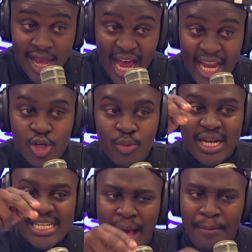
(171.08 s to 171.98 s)
And you
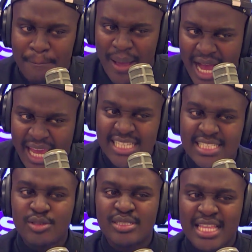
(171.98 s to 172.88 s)
will come back and
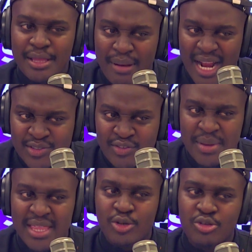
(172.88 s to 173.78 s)
still say the
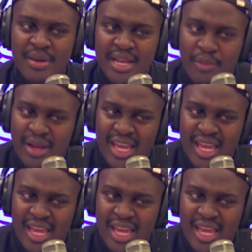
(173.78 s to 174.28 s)
blasphemy that women are working.